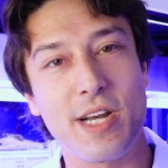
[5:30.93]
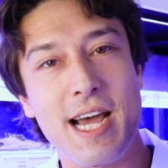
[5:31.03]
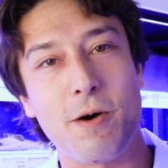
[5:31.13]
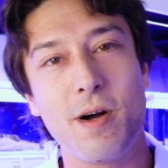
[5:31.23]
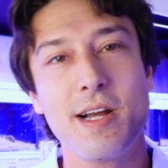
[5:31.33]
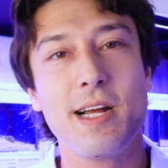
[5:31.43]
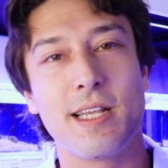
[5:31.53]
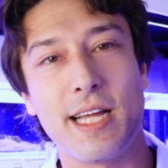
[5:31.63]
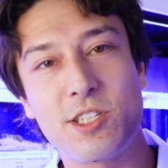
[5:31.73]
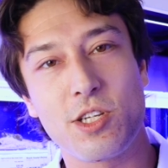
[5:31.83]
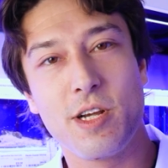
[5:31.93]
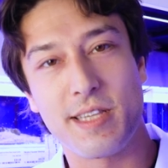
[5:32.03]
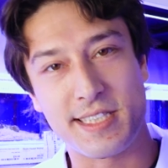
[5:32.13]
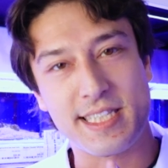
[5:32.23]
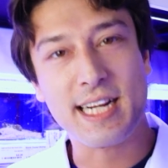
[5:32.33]
now,
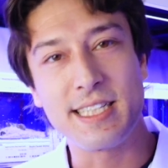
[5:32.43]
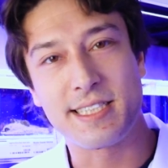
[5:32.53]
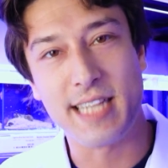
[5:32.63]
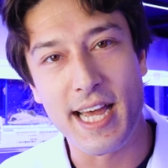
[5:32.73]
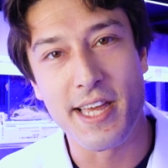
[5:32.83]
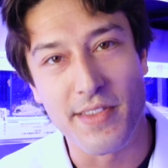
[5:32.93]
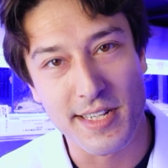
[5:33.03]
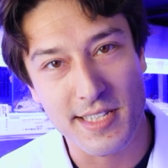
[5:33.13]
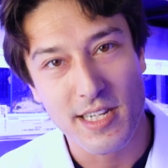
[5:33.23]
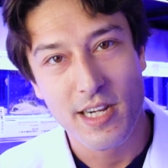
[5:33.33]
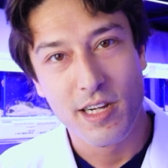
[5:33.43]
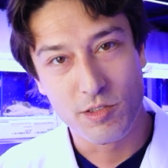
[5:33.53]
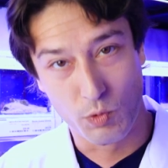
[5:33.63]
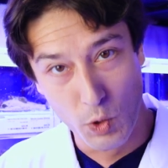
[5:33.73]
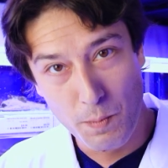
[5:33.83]
the second set in this
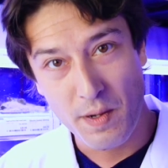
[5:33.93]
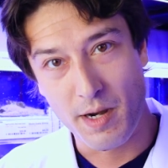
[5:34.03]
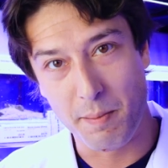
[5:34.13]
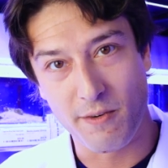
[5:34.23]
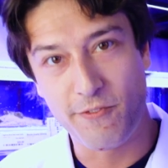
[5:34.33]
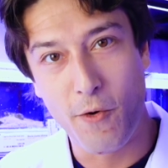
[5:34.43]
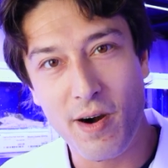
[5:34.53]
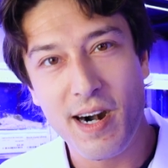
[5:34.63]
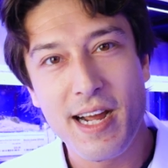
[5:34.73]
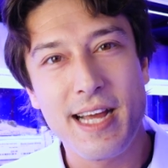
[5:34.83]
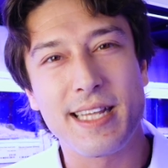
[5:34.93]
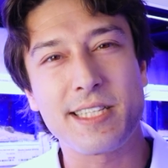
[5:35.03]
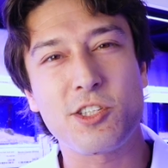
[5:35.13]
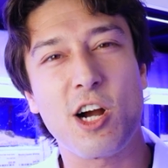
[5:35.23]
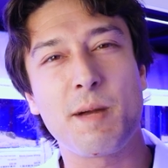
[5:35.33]
group number 4,
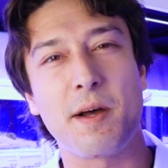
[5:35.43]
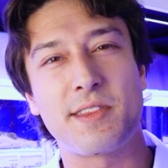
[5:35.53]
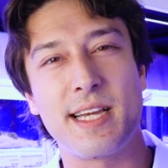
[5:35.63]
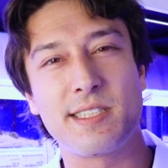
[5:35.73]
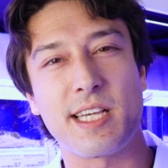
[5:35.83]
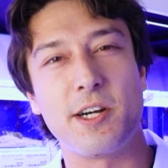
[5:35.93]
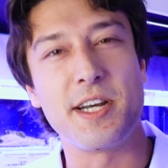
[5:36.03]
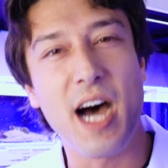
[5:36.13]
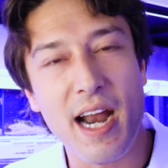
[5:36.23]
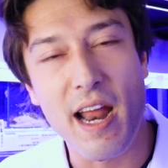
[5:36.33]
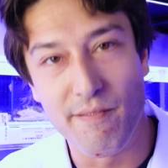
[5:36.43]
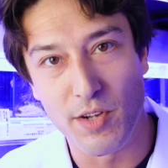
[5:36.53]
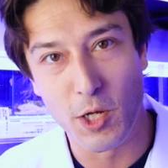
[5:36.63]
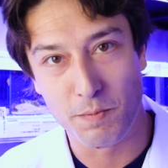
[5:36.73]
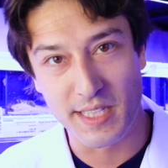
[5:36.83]
let's talk about things that are not
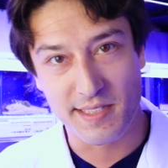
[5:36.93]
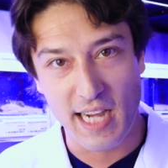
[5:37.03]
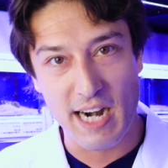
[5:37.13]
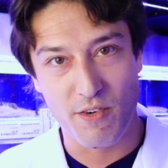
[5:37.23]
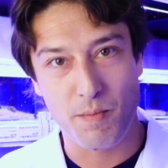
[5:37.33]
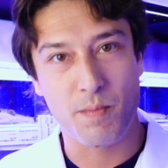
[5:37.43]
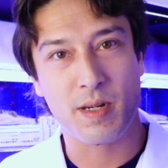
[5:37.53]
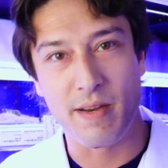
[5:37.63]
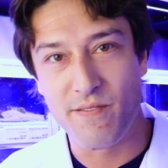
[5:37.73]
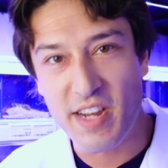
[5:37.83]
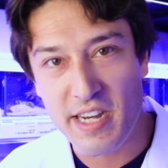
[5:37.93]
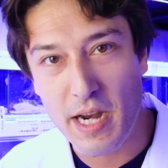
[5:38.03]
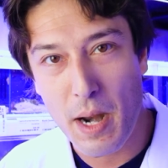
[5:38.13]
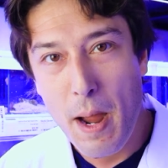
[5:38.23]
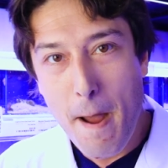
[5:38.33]
enveloped inside of a
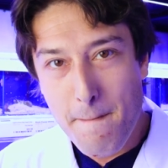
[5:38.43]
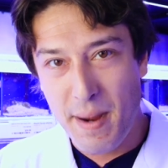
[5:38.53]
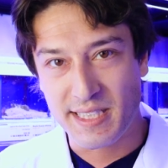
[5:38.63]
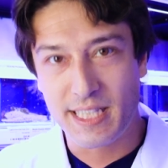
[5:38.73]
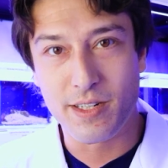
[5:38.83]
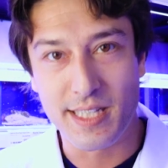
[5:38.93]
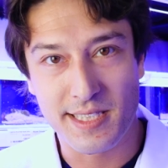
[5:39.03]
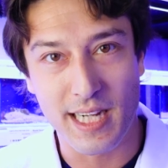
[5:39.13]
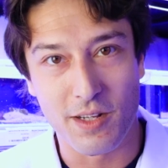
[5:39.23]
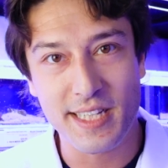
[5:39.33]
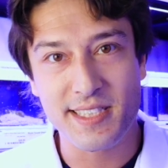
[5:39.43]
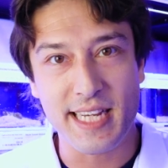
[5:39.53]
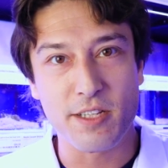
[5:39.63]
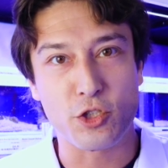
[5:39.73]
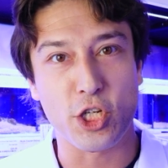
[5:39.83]
convenient bacteria cell. Let's
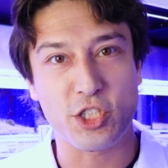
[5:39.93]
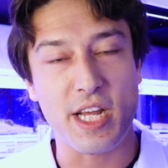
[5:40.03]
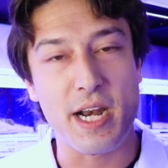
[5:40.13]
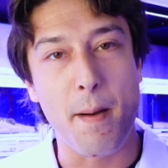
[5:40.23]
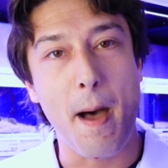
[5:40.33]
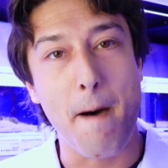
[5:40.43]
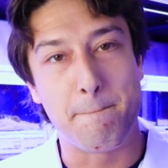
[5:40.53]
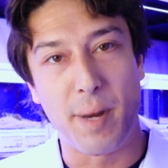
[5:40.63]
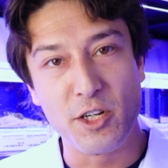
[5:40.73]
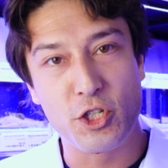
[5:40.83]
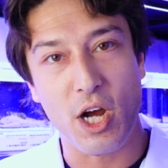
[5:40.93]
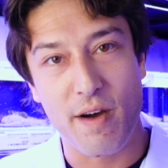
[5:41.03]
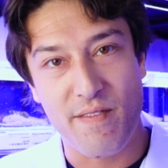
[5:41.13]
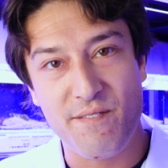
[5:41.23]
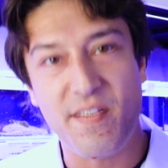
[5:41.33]
say there's just a bunch
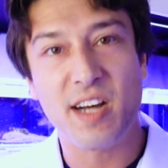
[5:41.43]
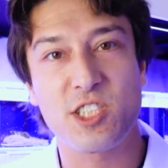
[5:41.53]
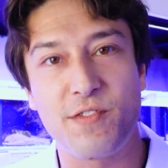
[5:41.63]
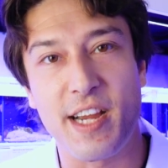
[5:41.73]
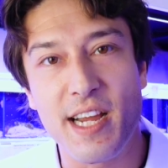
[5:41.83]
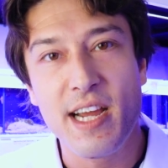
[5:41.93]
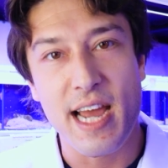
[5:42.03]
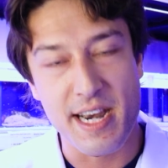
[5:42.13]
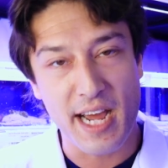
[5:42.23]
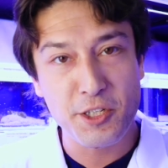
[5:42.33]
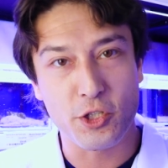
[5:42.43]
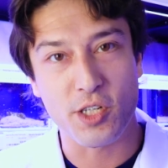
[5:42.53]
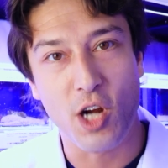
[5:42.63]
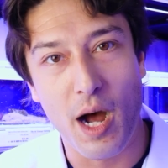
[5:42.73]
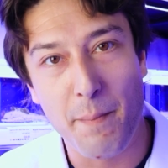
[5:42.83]
of phosphate and
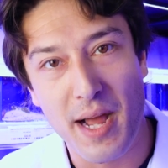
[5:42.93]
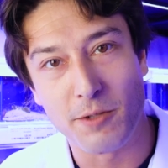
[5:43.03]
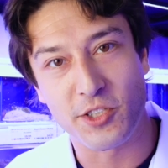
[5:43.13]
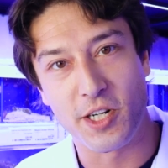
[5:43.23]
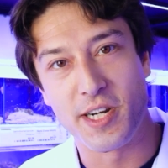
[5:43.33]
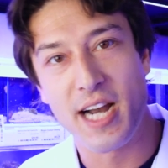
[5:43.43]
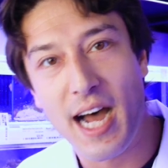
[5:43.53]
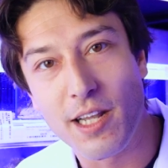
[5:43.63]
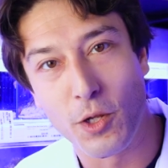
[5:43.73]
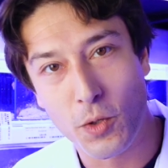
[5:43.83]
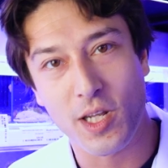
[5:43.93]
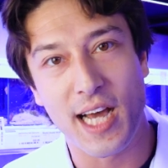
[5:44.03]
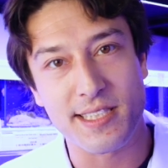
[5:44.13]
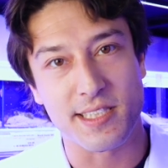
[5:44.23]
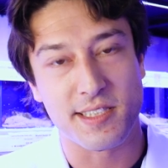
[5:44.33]
nitrogen compounds that are not
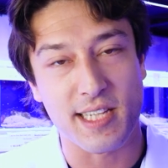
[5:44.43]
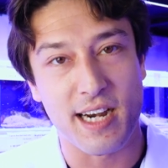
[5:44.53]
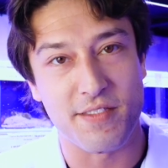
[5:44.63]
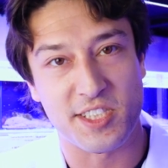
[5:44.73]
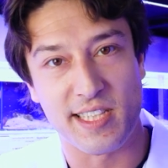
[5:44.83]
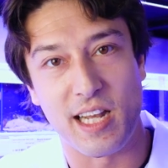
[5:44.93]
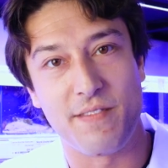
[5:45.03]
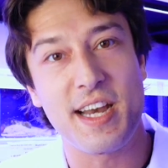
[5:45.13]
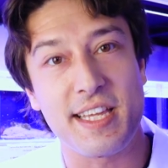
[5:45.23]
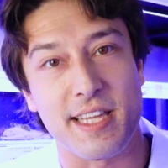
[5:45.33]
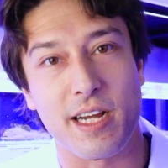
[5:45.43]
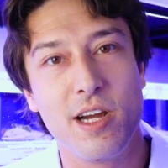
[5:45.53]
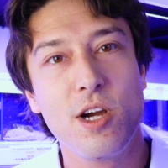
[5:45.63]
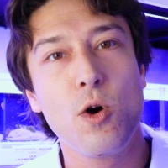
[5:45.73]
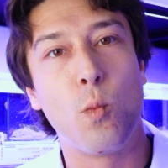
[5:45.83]
localized inside of the cell of anything.
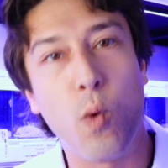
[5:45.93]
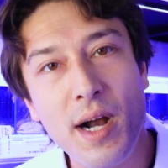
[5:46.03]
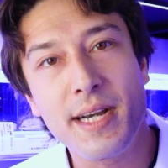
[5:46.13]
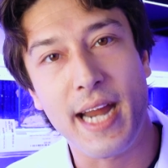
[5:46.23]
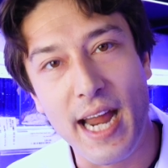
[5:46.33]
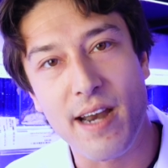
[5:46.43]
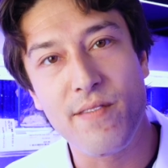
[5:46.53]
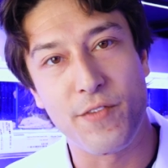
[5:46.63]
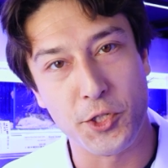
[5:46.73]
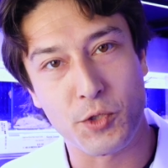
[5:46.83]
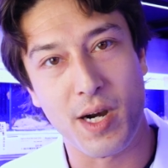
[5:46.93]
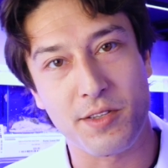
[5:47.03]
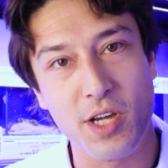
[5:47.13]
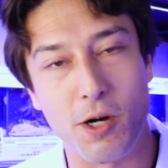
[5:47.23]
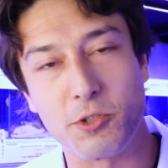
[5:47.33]
What can filter
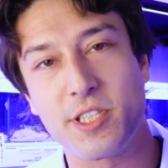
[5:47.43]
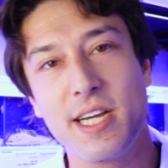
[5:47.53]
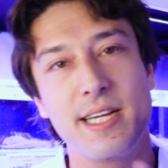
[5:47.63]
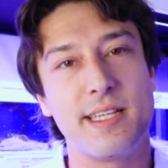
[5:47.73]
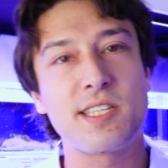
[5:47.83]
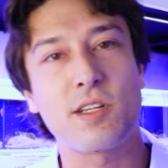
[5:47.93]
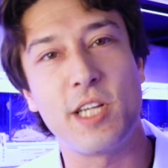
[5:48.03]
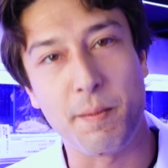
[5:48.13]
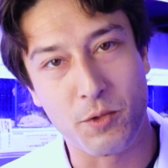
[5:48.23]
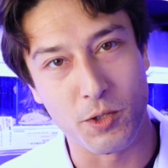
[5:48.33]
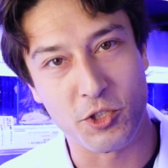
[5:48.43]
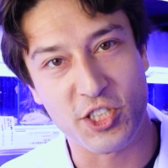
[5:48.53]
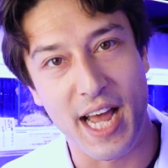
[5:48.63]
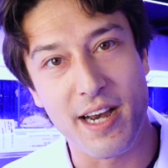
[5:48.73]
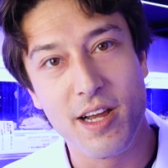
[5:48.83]
out those? This cleanup crew
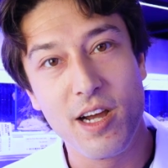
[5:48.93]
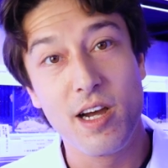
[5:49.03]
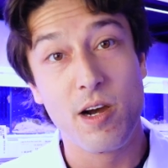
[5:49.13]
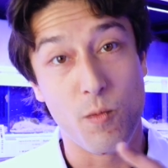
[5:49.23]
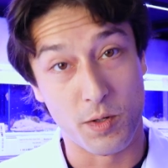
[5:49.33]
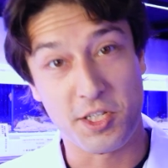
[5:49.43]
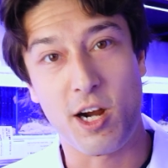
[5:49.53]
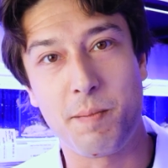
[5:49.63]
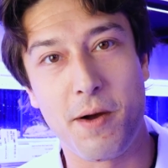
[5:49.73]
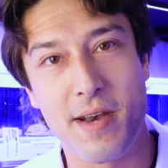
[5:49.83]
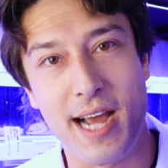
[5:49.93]
set we'll talk about